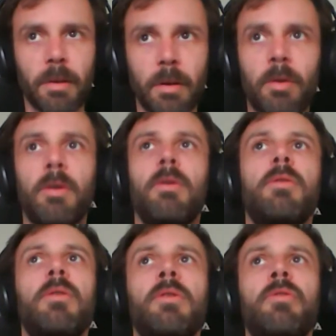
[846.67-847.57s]
or
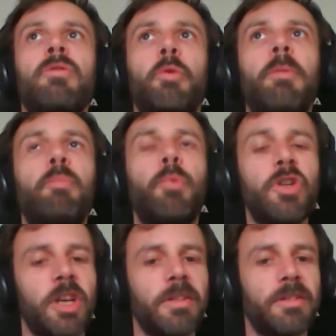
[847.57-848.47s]
use create
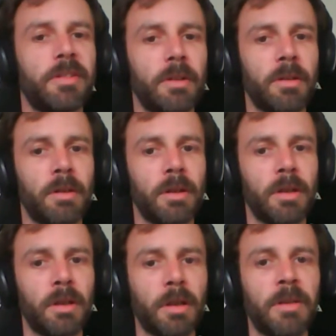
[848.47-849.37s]
projects on
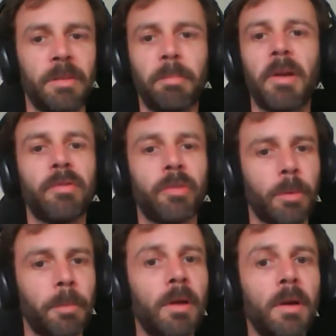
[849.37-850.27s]
Easy platform.